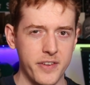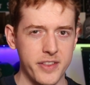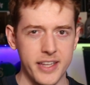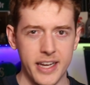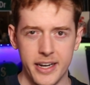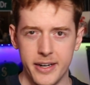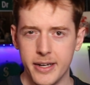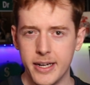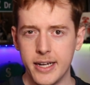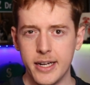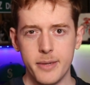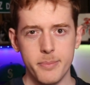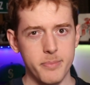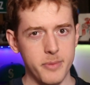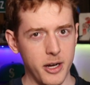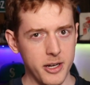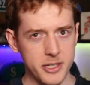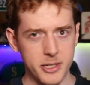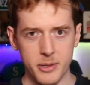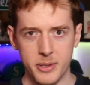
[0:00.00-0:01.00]
and then
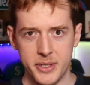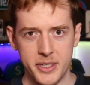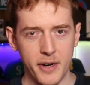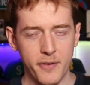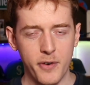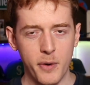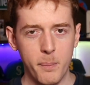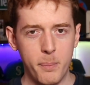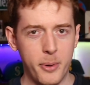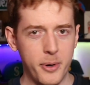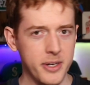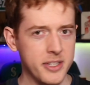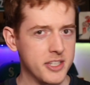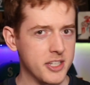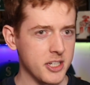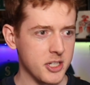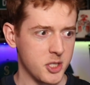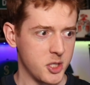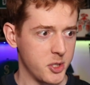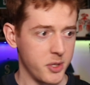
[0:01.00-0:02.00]
also at different points
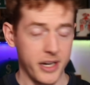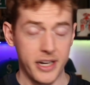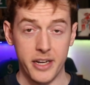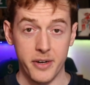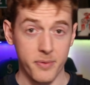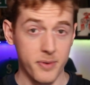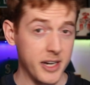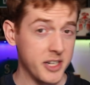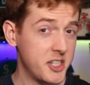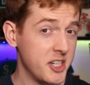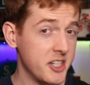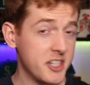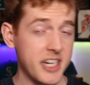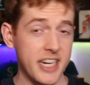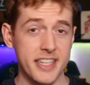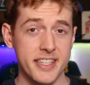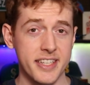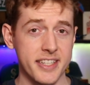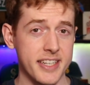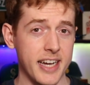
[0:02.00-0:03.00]
just trading rushing
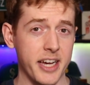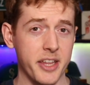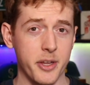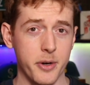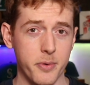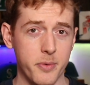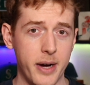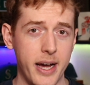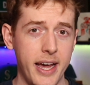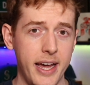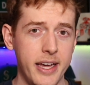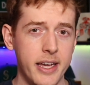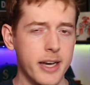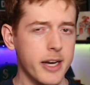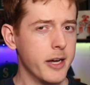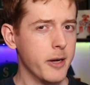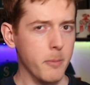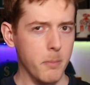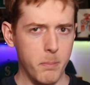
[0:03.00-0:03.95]
chances either way.